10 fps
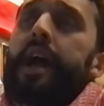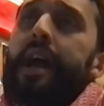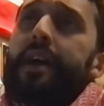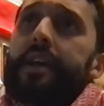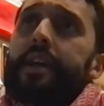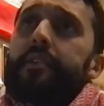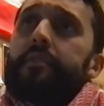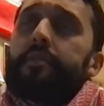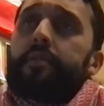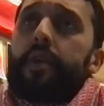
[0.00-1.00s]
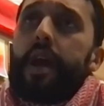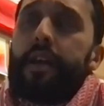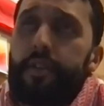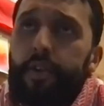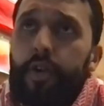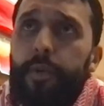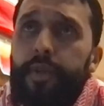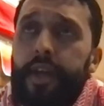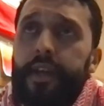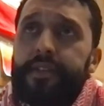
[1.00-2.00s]
And then another cool
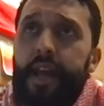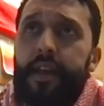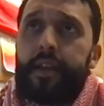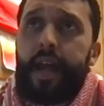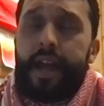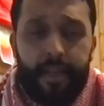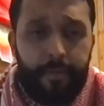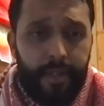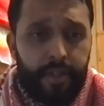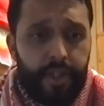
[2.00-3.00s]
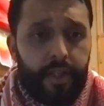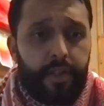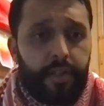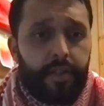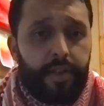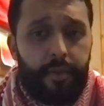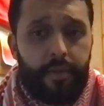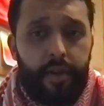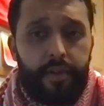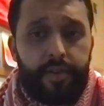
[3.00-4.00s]
thing is that, as I mentioned, there were
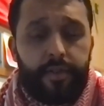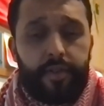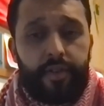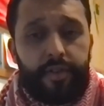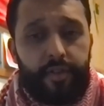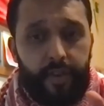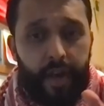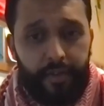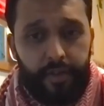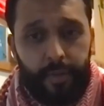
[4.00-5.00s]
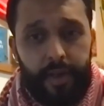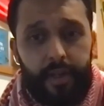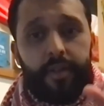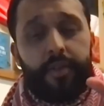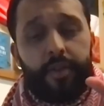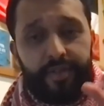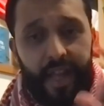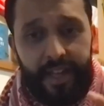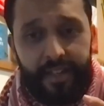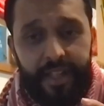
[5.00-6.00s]
those different atua, those
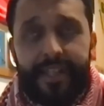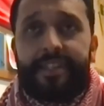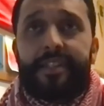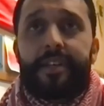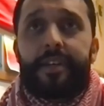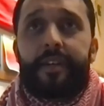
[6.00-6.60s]
deities,